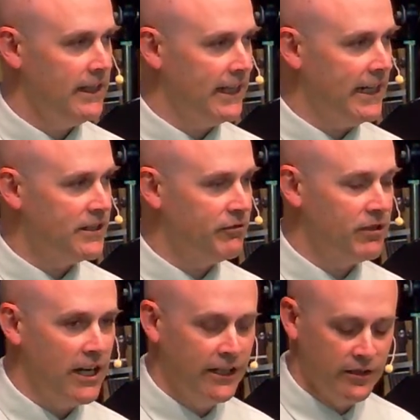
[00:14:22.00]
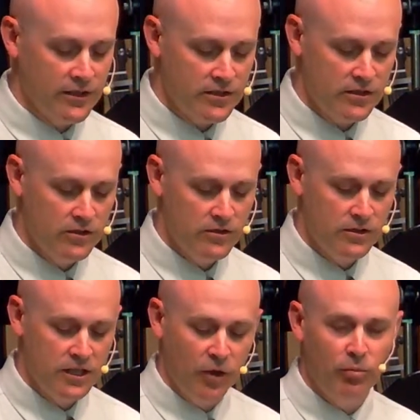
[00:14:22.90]
That act of kindness
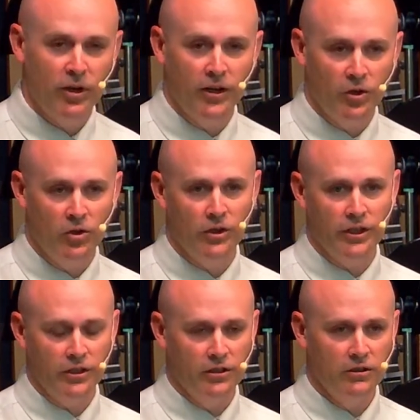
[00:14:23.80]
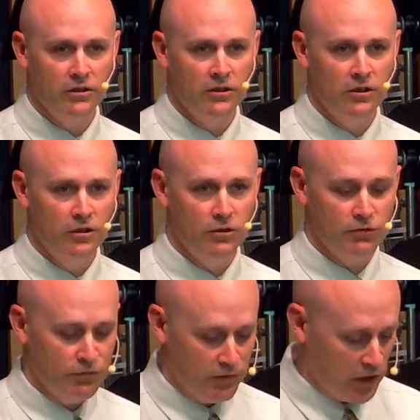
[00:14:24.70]
should take priority
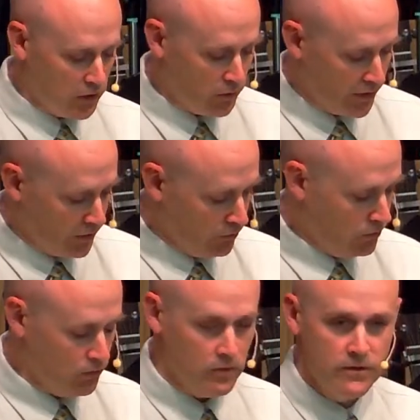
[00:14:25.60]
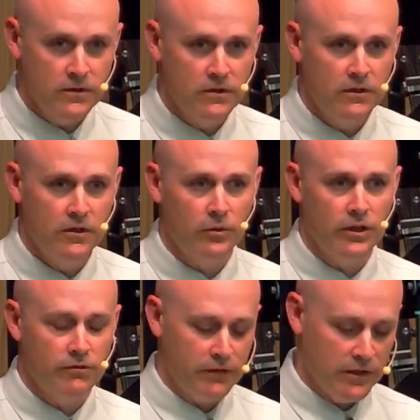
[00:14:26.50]
over following the rules, the
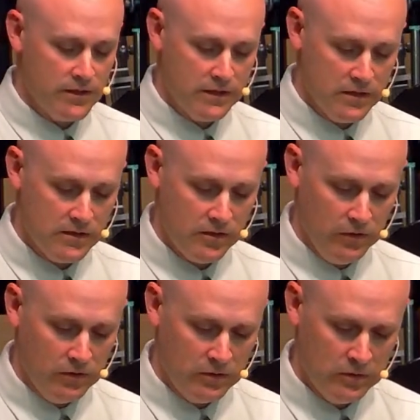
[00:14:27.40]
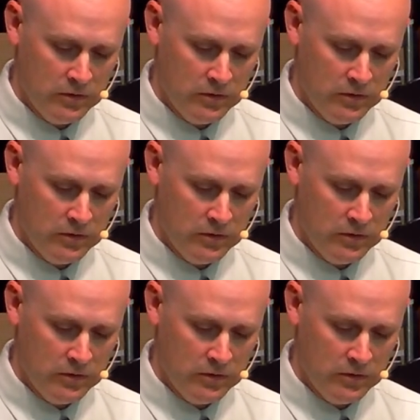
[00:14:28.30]
way the Pharisees do.